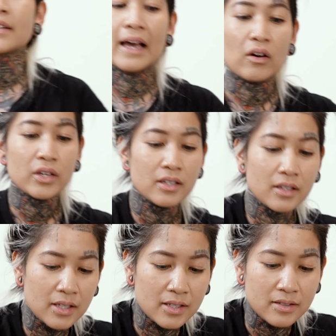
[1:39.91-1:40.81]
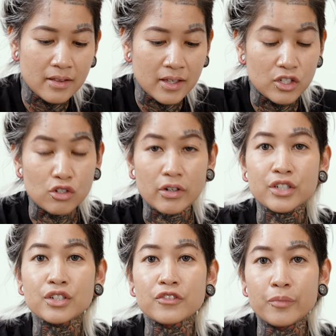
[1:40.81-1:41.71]
Now he is the
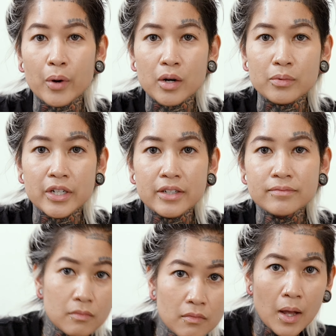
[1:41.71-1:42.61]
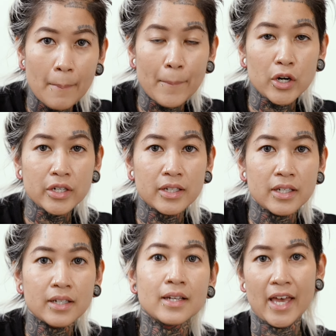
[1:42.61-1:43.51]
director of barbering,
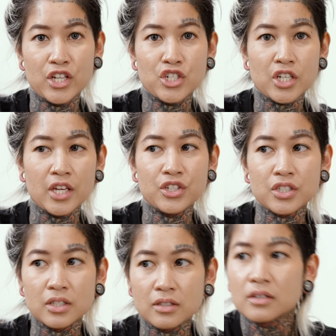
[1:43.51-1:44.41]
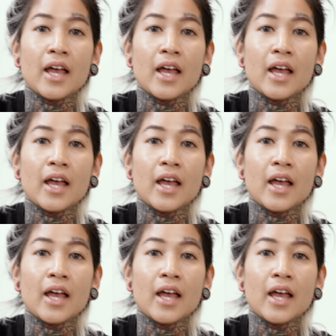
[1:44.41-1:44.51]
marketing, education,